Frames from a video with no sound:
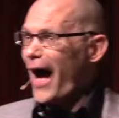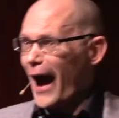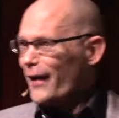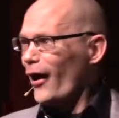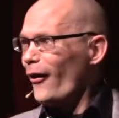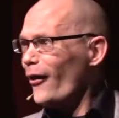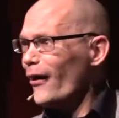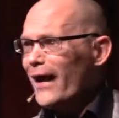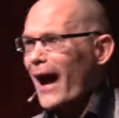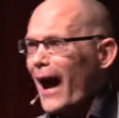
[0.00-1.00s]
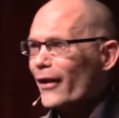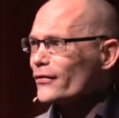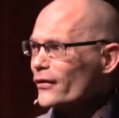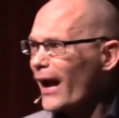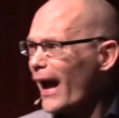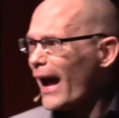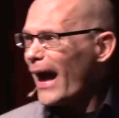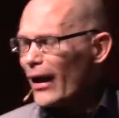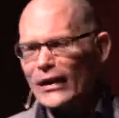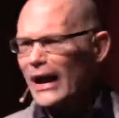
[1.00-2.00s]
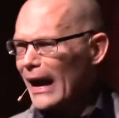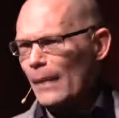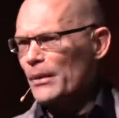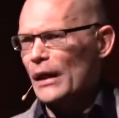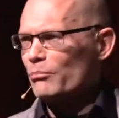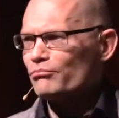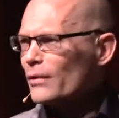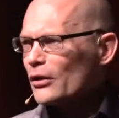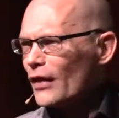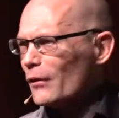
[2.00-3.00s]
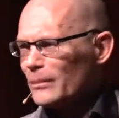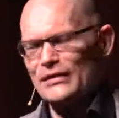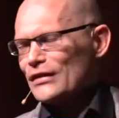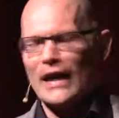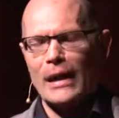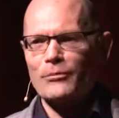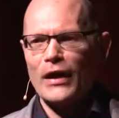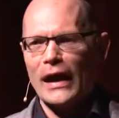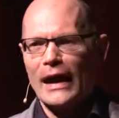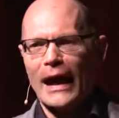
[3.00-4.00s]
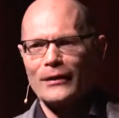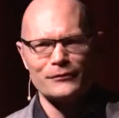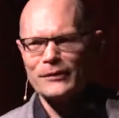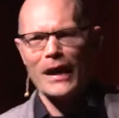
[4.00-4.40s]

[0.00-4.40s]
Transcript: I know, yeah, it's like a homonym or something, it means the same thing.